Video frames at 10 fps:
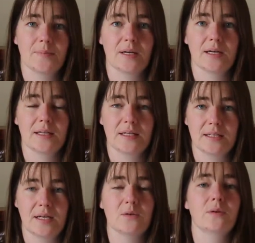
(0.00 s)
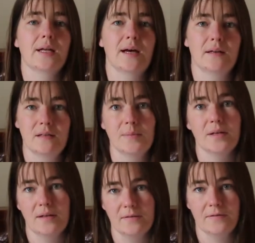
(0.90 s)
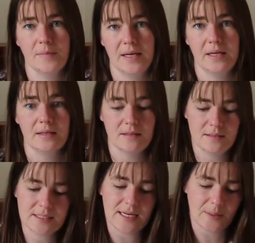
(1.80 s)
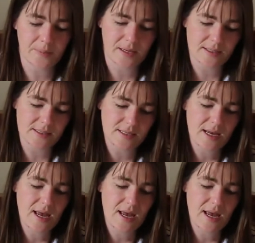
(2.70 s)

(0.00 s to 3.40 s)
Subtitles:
but I cleaned that all out in the middle of making snack bars.